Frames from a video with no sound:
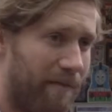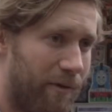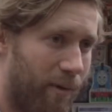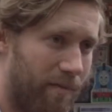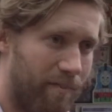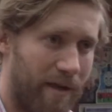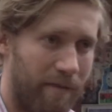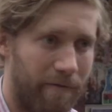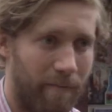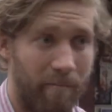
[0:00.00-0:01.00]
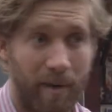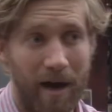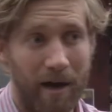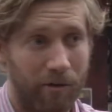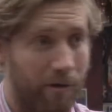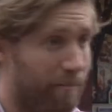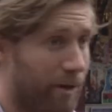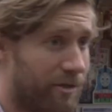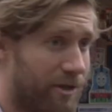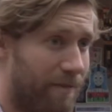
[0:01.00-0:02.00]
If you want a beer from a bar or a
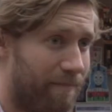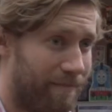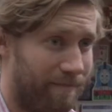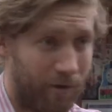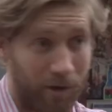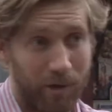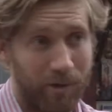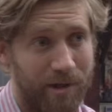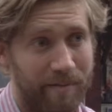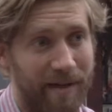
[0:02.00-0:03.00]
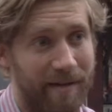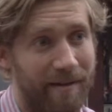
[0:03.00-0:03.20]
bottle shop, you'll go to a shebeen.